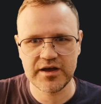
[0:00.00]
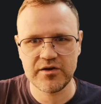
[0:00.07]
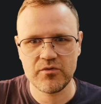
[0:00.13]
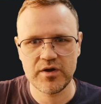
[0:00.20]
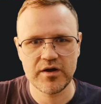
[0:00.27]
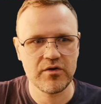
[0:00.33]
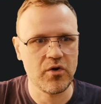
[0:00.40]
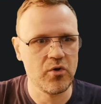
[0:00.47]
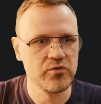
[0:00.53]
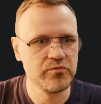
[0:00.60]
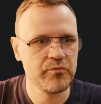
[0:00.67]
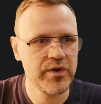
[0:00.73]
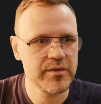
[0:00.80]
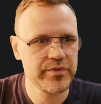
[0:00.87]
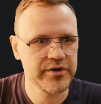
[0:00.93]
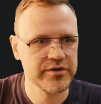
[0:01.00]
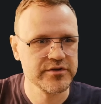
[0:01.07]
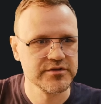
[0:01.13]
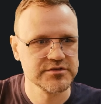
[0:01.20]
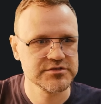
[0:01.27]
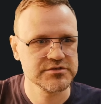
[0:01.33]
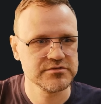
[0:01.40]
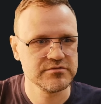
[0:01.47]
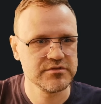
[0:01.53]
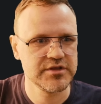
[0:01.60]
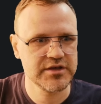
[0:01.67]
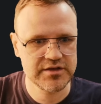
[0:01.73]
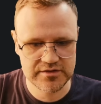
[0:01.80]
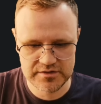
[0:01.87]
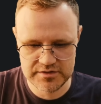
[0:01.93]
our own mapper, so
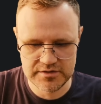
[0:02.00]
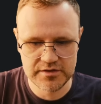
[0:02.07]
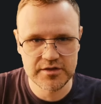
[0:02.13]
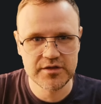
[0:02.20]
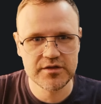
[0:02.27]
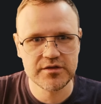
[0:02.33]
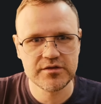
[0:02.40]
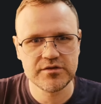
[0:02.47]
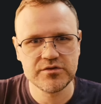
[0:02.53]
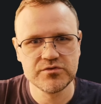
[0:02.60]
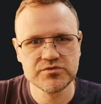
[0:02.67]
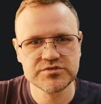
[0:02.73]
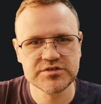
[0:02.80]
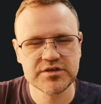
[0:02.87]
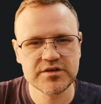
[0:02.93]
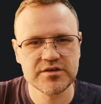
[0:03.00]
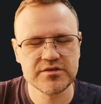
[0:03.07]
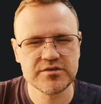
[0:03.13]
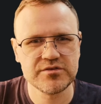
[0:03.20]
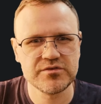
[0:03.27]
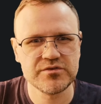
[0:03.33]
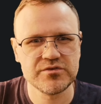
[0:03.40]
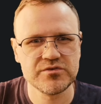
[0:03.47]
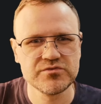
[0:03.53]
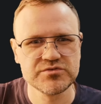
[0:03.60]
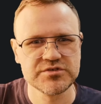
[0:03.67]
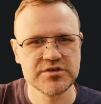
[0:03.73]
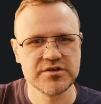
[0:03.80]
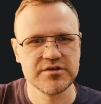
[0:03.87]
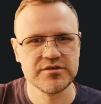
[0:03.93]
the user
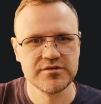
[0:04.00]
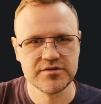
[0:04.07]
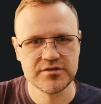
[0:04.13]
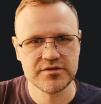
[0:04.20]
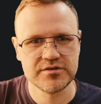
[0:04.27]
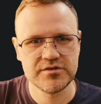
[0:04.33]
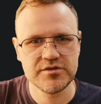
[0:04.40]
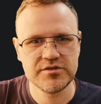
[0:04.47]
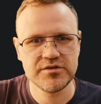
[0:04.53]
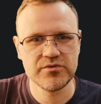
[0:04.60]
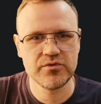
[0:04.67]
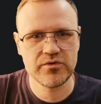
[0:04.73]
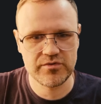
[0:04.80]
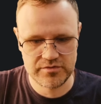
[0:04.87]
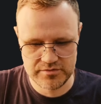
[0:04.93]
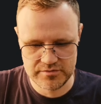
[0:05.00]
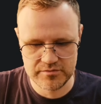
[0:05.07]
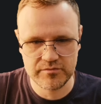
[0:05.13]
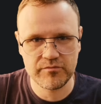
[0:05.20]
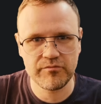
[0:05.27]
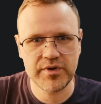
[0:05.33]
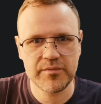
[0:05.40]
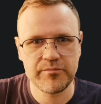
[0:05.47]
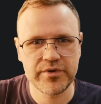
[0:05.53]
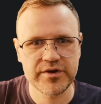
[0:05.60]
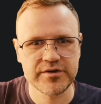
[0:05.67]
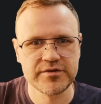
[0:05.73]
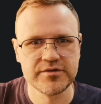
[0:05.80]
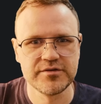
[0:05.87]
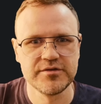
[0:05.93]
DTO mapper,
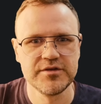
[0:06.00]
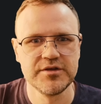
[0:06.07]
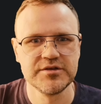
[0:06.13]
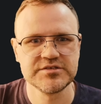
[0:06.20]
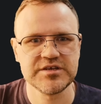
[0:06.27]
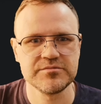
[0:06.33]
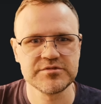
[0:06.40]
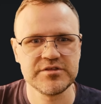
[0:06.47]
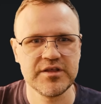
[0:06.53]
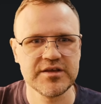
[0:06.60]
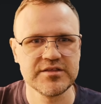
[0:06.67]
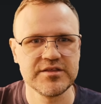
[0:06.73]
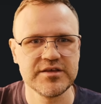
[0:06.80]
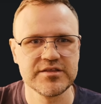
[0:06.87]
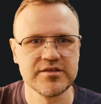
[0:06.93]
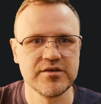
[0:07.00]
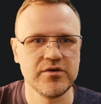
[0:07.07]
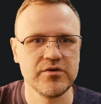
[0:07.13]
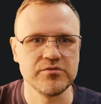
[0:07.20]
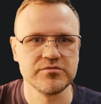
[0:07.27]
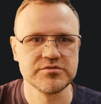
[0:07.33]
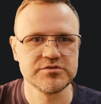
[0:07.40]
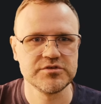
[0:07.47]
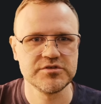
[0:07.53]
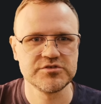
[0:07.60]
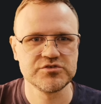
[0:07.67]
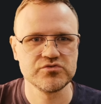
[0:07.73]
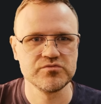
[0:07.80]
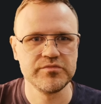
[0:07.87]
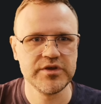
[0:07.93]
something like that. It
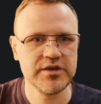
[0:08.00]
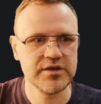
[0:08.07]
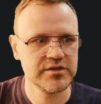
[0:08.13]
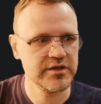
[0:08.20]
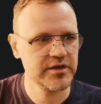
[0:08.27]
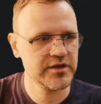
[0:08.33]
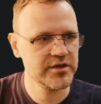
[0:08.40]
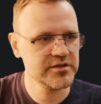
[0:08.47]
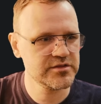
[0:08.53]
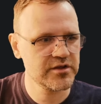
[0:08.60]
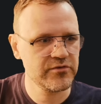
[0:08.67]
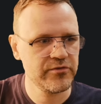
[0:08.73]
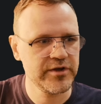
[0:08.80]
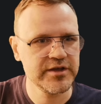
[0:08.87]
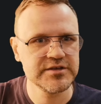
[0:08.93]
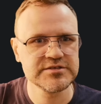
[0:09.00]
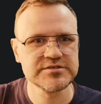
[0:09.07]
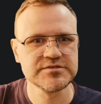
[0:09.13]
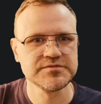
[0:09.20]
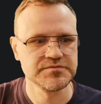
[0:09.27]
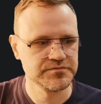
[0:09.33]
should be the interface.